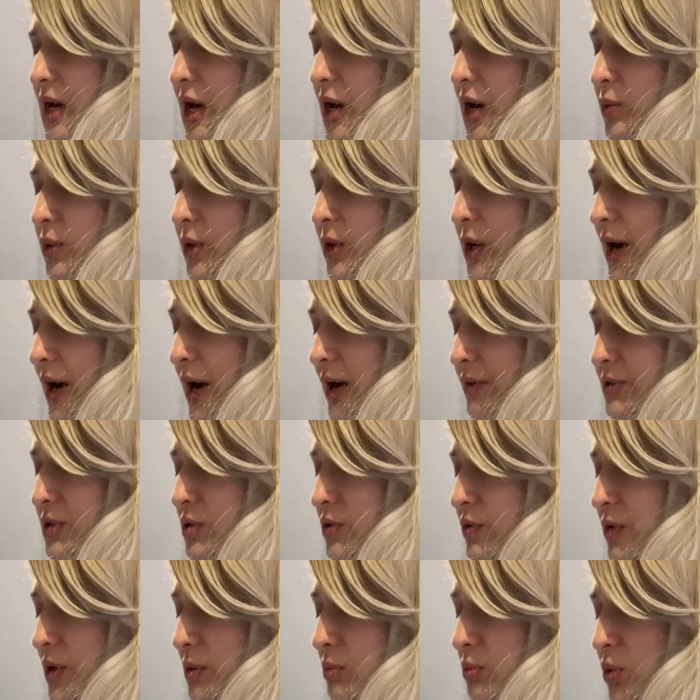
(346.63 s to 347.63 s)
I will have
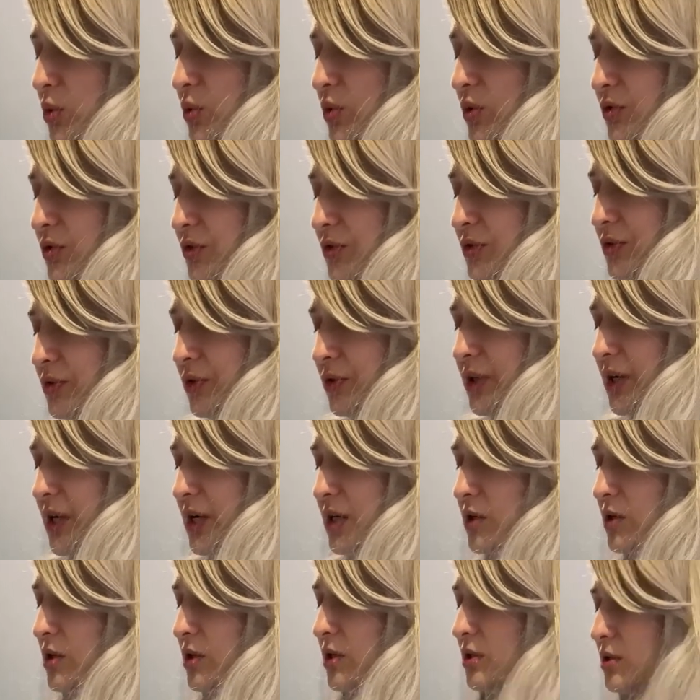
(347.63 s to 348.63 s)
to remove
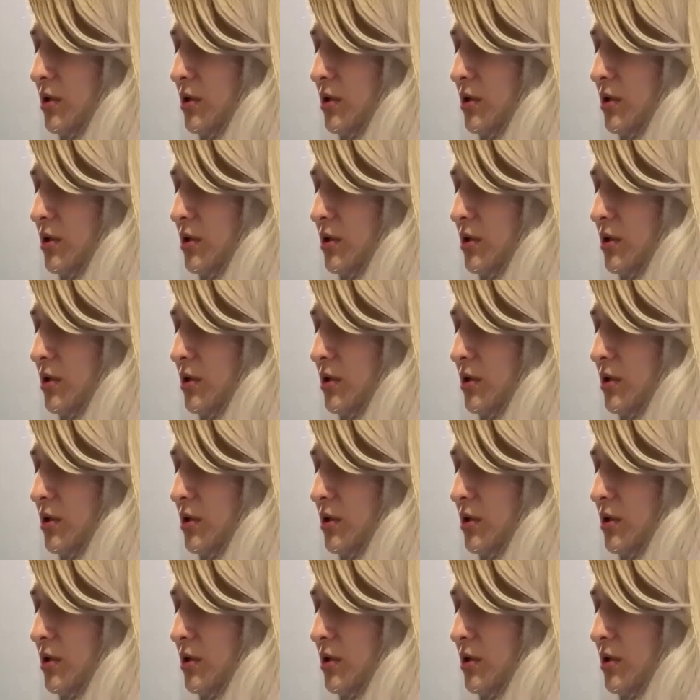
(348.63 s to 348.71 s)
later.